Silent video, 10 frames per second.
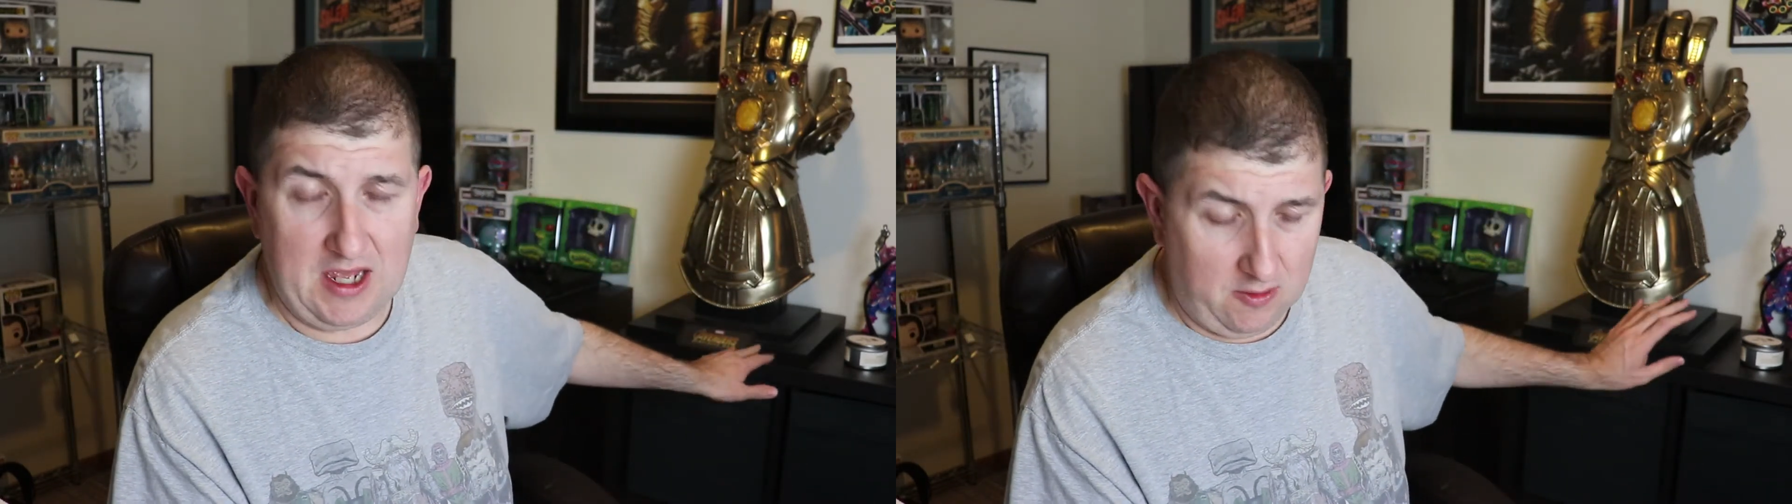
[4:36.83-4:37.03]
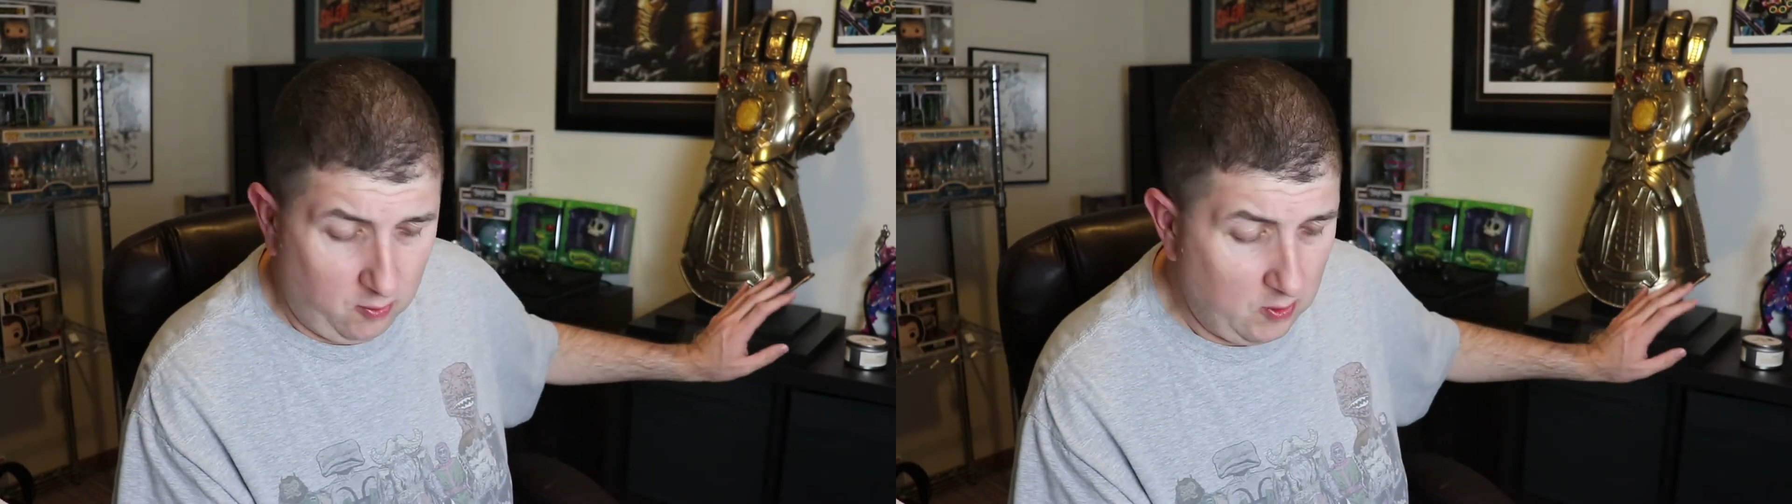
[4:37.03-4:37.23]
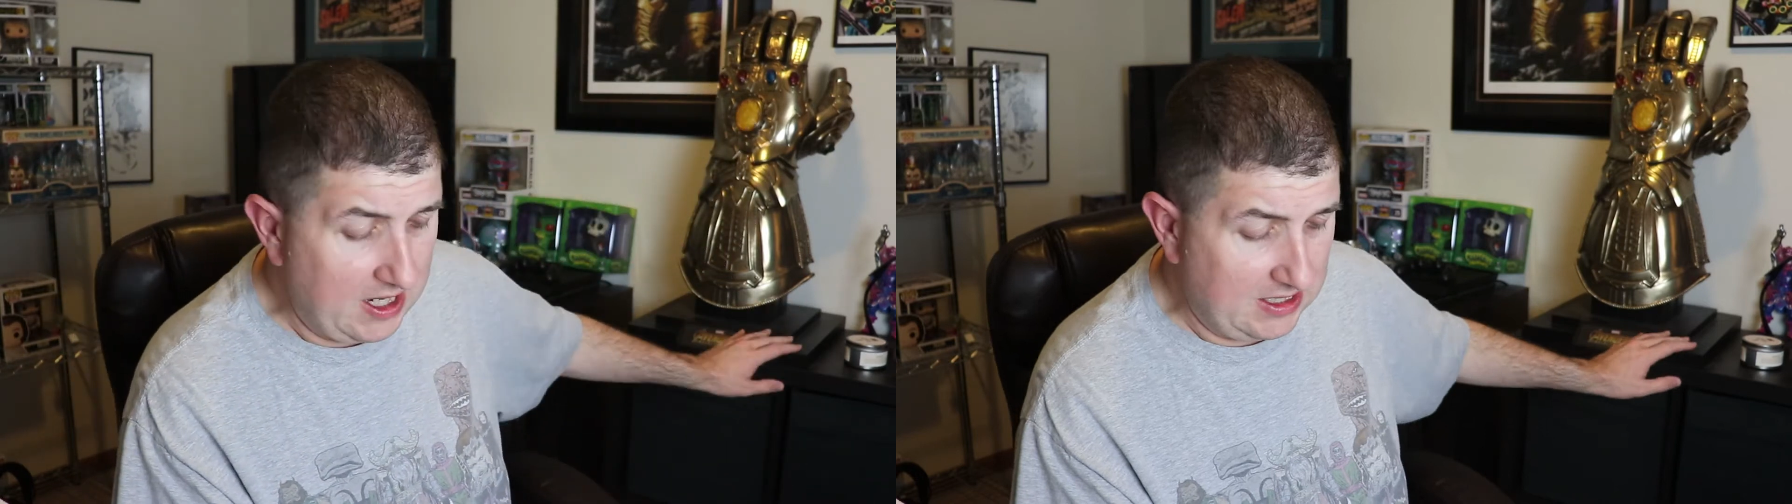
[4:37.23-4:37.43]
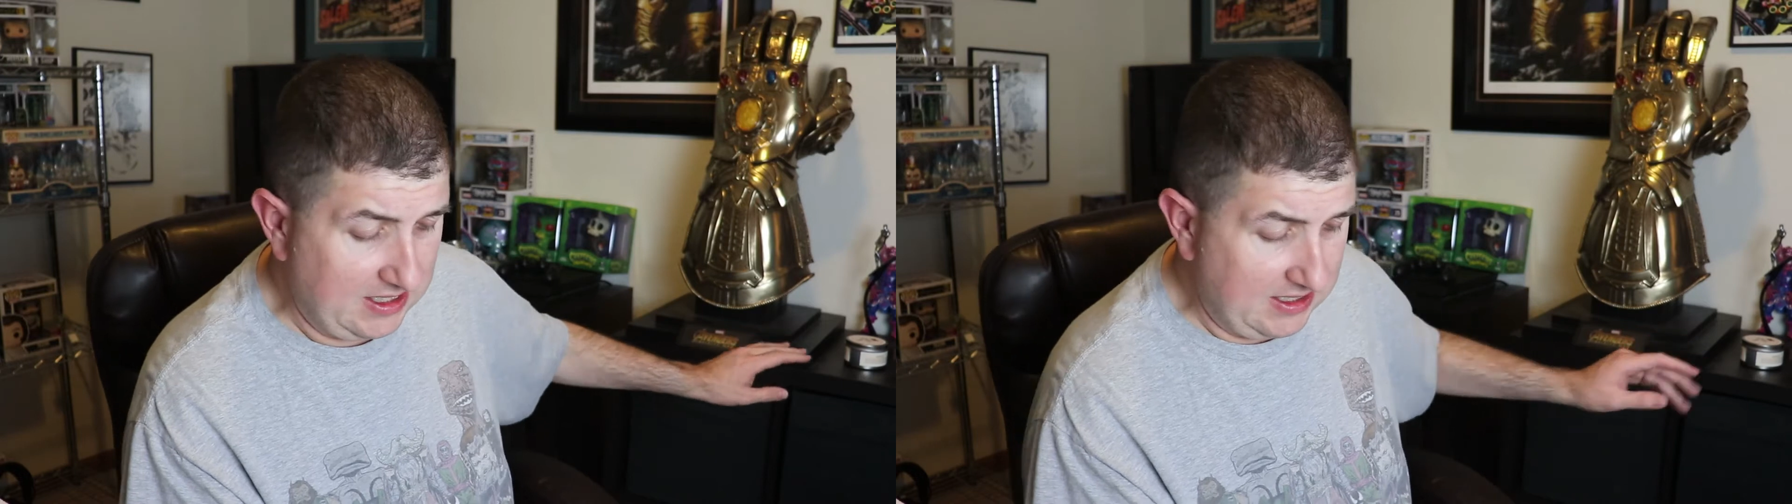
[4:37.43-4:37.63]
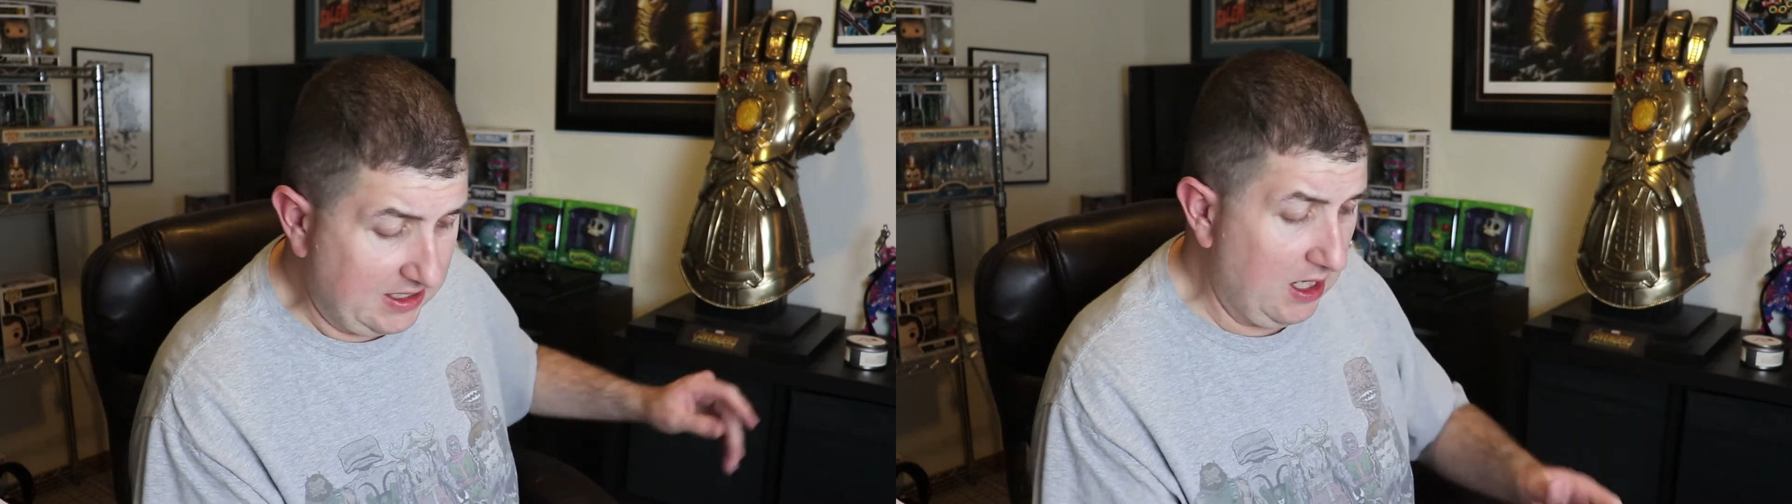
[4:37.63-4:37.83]
and weighs
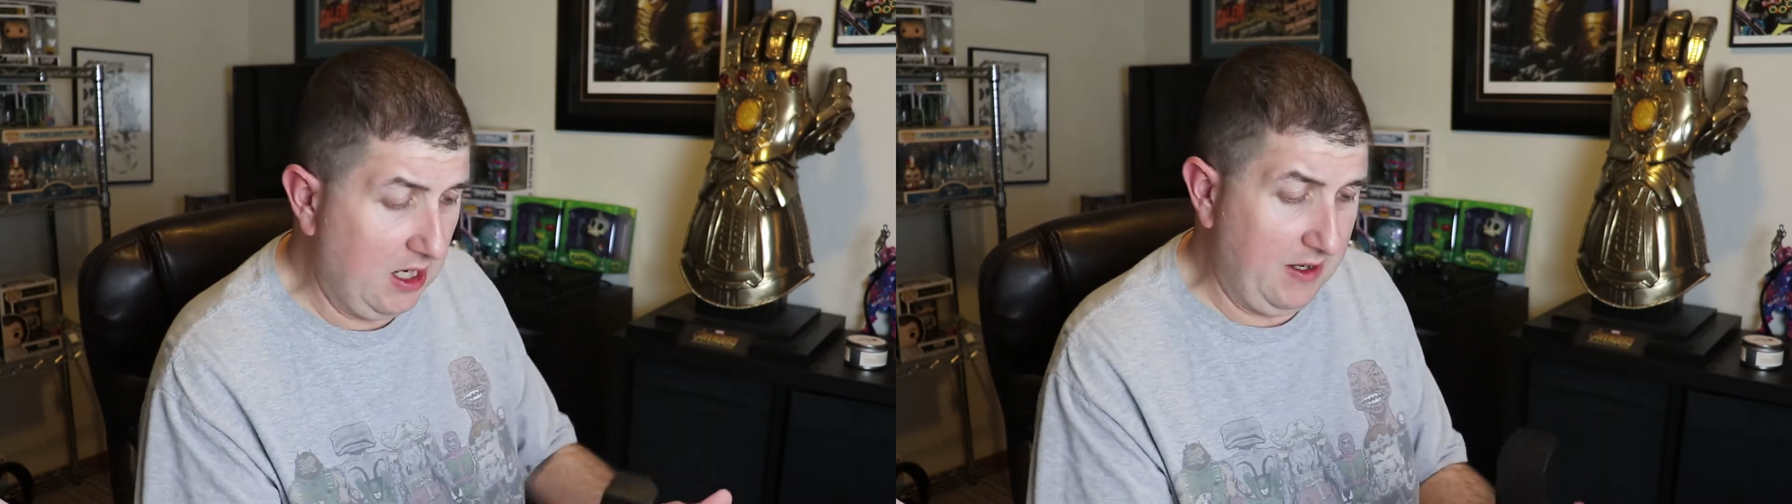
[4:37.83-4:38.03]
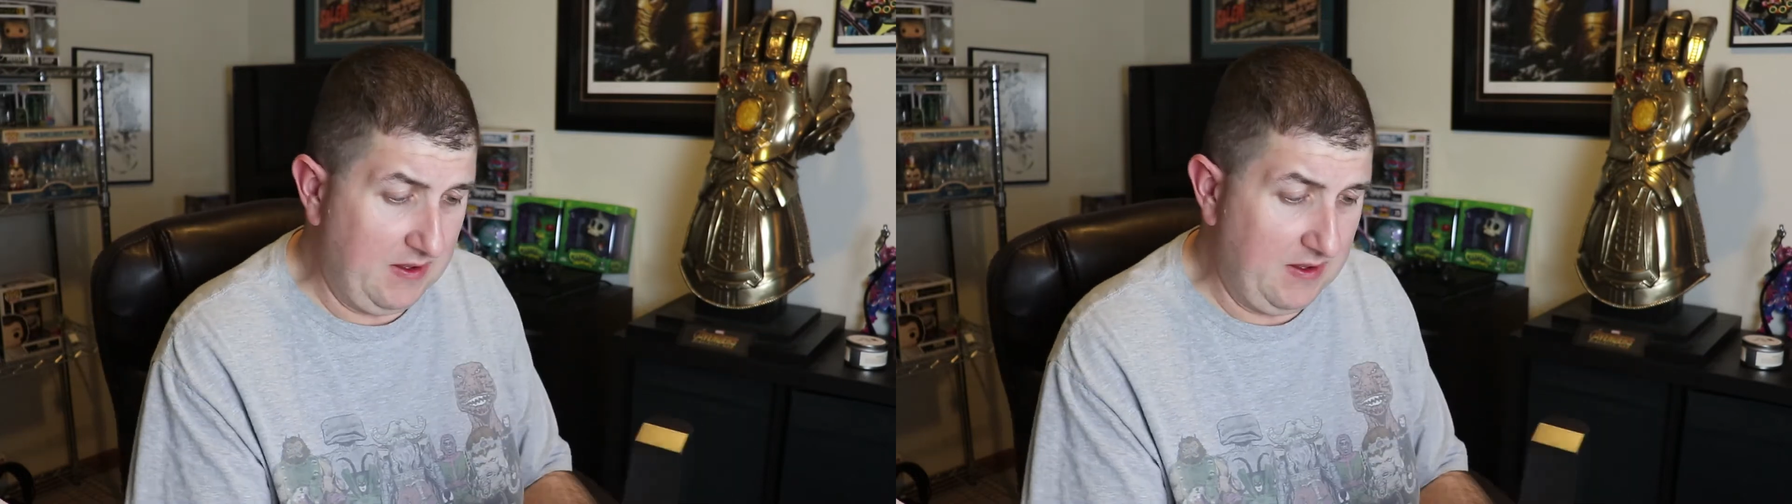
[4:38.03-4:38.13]
a ton.